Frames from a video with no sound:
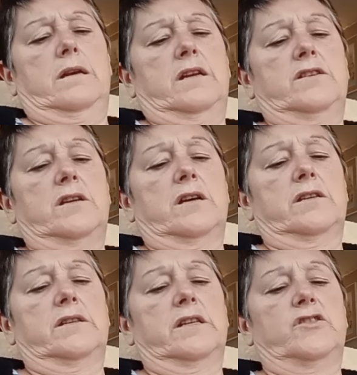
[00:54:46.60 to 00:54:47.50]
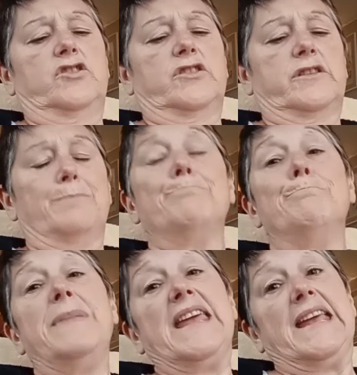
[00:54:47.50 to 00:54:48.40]
It does, it's just
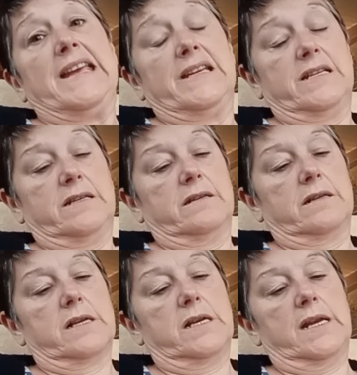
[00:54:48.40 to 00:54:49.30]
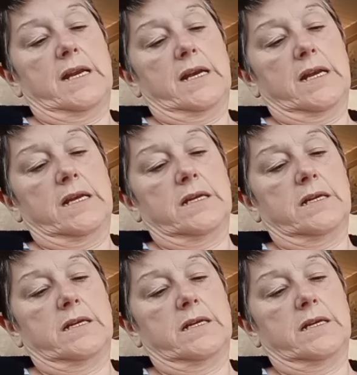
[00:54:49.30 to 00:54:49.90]
me, clearly.